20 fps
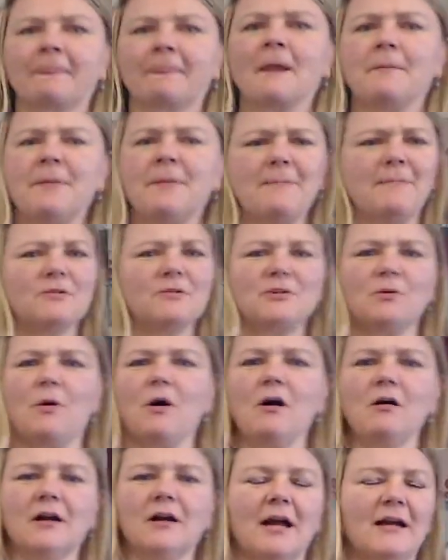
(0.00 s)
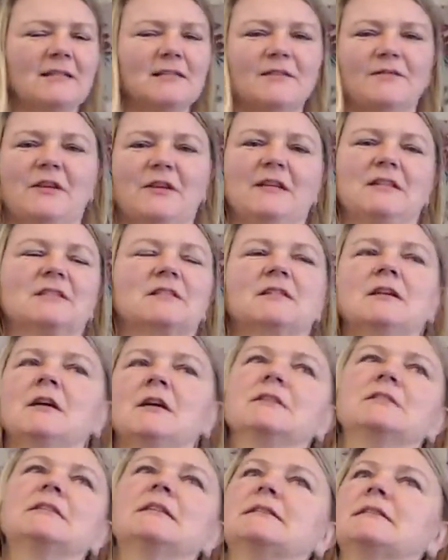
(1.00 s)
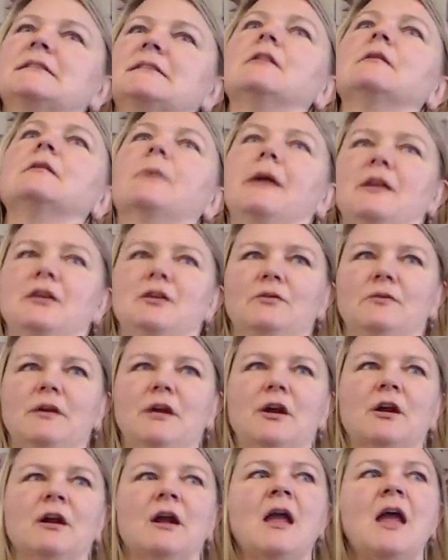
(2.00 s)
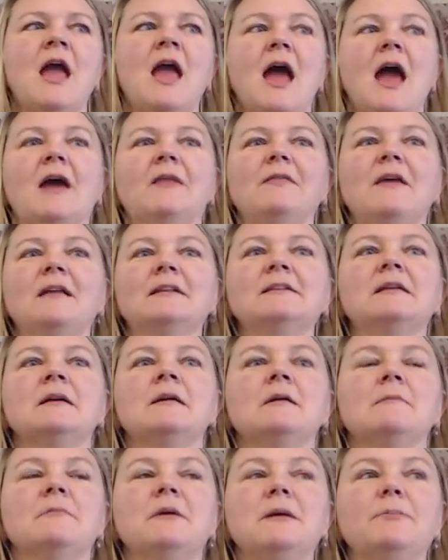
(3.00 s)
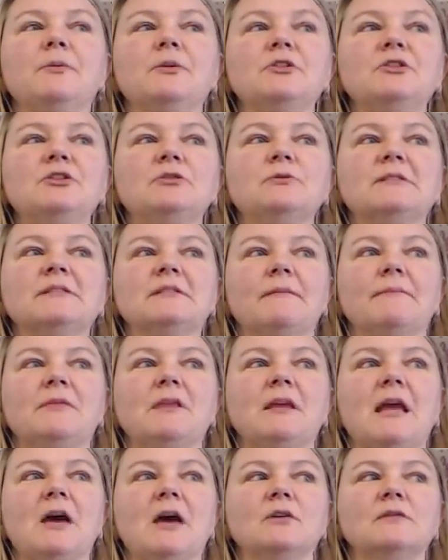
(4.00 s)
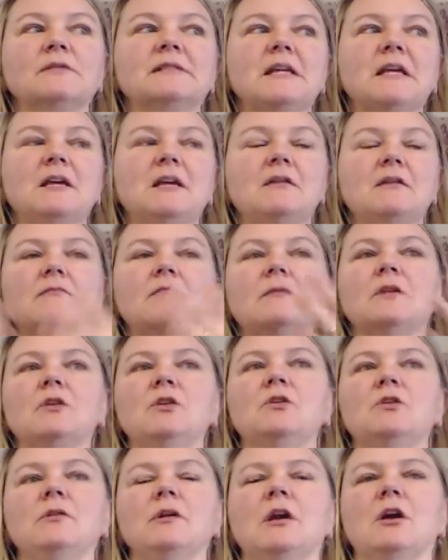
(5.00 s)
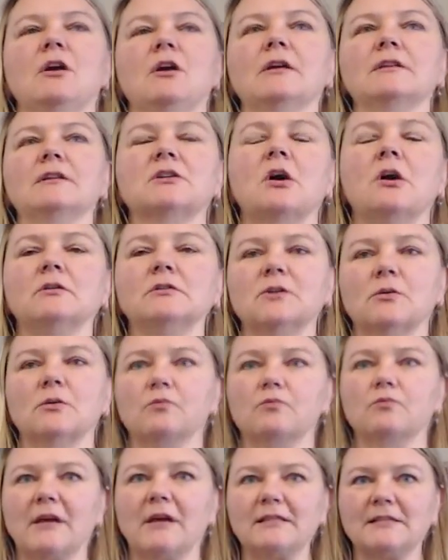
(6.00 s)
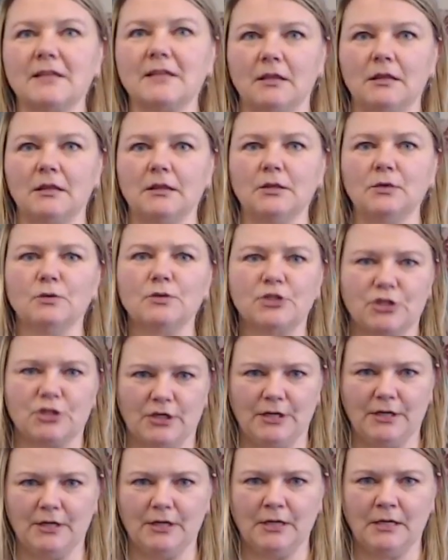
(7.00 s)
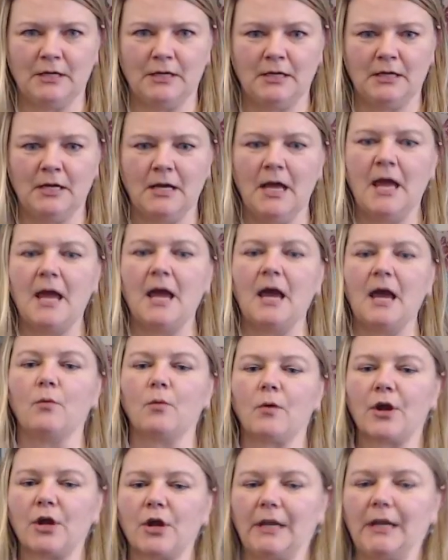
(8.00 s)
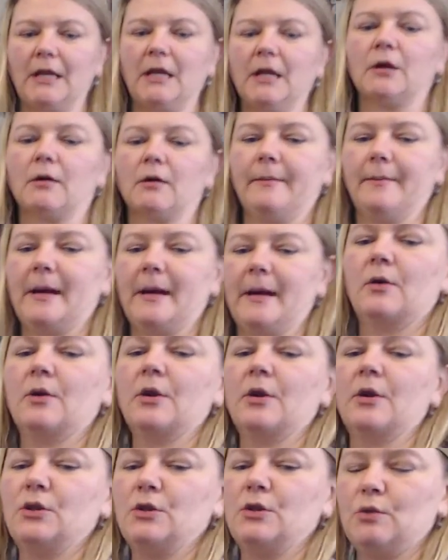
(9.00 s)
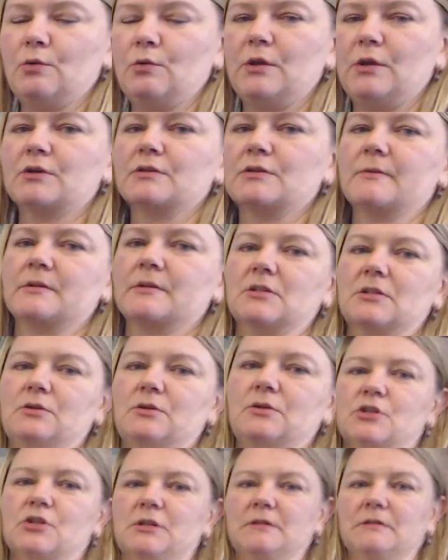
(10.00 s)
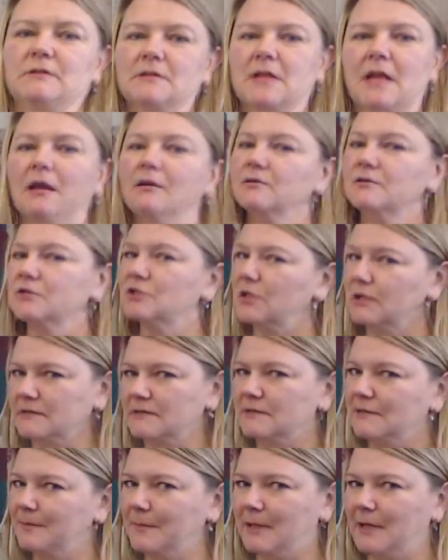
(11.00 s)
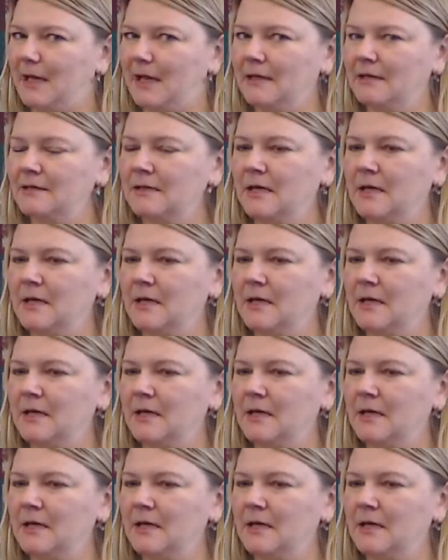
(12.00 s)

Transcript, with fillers: people do all kinds of things to celebrate New Year. And then people do something else in the New Year. It's called a resolution. And we're going to hear about New Year's resolutions in just a minute.